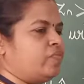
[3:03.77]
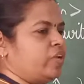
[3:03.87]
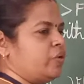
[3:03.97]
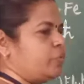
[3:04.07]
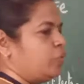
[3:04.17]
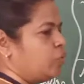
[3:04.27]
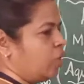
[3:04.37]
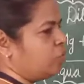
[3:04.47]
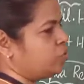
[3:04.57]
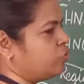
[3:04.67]
will you do?
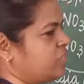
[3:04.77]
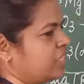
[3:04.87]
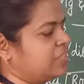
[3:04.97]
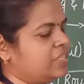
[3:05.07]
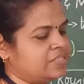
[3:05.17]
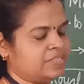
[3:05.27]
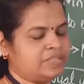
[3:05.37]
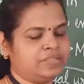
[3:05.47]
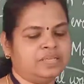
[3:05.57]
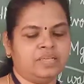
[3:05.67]
How to check
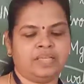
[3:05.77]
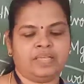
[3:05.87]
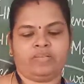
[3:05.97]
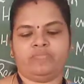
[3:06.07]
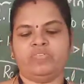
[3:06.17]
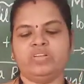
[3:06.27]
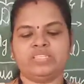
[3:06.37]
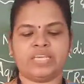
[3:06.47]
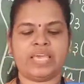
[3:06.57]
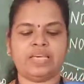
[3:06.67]
this? We will
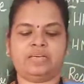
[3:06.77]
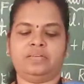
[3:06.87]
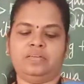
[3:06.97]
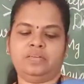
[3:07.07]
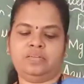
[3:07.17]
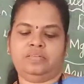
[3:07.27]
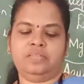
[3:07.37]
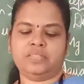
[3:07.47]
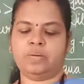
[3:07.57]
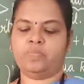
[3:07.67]
take
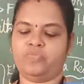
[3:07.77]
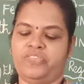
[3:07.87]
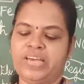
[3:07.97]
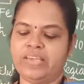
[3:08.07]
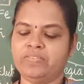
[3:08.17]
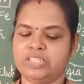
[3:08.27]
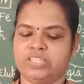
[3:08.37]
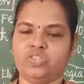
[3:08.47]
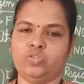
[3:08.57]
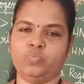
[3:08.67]
some 5
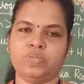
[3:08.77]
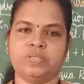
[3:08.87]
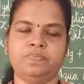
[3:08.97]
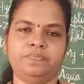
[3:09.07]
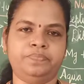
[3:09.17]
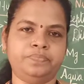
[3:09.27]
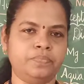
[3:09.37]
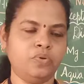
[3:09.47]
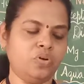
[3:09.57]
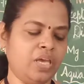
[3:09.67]
test tubes.
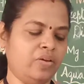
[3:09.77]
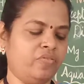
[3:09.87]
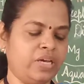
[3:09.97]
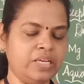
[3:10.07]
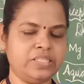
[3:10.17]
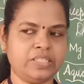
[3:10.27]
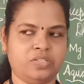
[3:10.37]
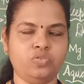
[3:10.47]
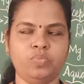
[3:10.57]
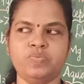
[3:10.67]
Okay. 5
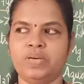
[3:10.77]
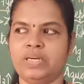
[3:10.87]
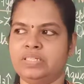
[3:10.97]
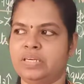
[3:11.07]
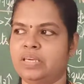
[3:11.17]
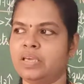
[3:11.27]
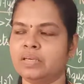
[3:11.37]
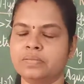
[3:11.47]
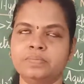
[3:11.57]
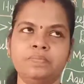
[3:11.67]
test tubes we are taking.
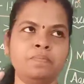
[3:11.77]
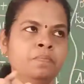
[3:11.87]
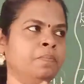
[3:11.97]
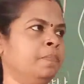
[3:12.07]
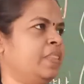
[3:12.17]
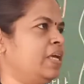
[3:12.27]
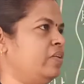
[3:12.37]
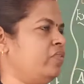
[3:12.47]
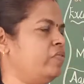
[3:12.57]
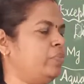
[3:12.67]

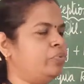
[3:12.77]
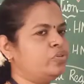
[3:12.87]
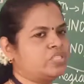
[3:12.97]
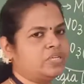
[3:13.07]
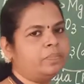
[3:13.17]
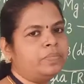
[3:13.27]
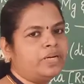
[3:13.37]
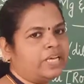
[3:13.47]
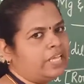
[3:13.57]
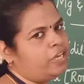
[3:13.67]
And we will put some
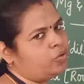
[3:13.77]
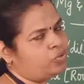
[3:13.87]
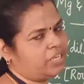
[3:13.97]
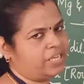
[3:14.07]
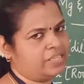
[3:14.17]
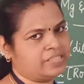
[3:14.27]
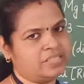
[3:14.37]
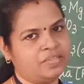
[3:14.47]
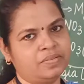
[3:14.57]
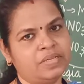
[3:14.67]
dilute
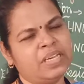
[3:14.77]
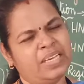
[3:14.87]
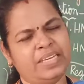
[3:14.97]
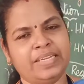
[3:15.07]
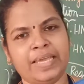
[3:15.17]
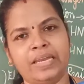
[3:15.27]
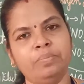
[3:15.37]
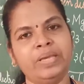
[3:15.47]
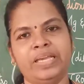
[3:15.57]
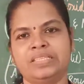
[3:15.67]
acid. It can
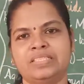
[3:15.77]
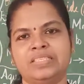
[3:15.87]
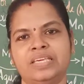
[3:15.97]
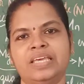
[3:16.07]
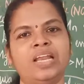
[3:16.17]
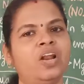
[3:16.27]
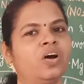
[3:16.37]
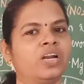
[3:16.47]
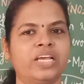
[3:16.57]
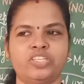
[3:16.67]
be HCl
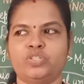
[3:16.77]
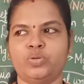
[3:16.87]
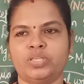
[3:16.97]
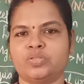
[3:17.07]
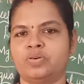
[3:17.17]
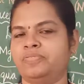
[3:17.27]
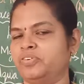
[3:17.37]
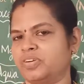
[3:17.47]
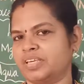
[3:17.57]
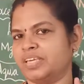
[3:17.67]
or
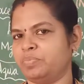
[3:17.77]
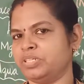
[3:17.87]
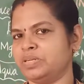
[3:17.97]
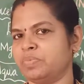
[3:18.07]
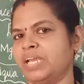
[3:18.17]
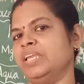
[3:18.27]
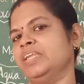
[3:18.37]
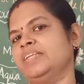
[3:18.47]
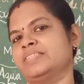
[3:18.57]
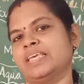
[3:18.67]
H2SO4. Keep it in mind,
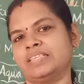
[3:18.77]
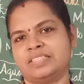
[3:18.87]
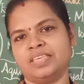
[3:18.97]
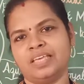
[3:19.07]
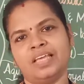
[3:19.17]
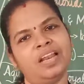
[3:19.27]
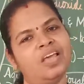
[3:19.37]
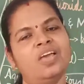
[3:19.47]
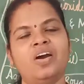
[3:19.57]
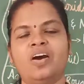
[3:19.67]
it's
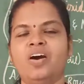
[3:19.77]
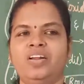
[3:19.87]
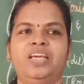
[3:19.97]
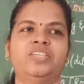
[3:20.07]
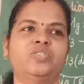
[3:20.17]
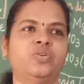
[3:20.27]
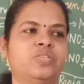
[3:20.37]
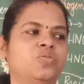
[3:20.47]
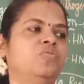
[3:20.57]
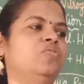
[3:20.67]
HCl or
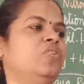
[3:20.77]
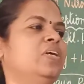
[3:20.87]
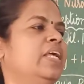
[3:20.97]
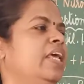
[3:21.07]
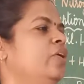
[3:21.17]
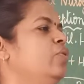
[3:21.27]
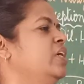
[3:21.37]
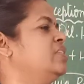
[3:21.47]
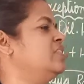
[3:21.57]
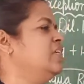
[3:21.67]
H2SO4. Dilute
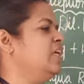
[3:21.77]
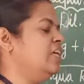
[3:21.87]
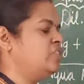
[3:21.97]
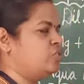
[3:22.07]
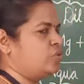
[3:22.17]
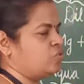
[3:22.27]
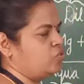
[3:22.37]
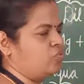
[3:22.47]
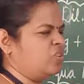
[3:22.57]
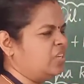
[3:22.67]
HCl,
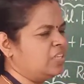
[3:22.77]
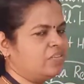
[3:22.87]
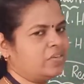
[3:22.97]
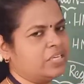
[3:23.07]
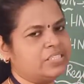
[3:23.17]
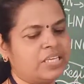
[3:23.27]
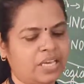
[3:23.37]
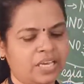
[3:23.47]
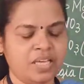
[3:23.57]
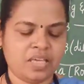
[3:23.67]
H2SO4. Anything we can
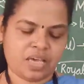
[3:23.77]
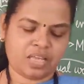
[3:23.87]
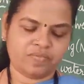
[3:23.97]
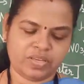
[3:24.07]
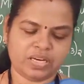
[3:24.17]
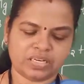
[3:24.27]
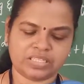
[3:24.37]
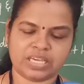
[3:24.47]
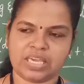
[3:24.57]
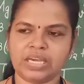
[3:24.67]
take. And we are
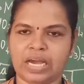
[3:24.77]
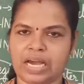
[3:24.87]
taking,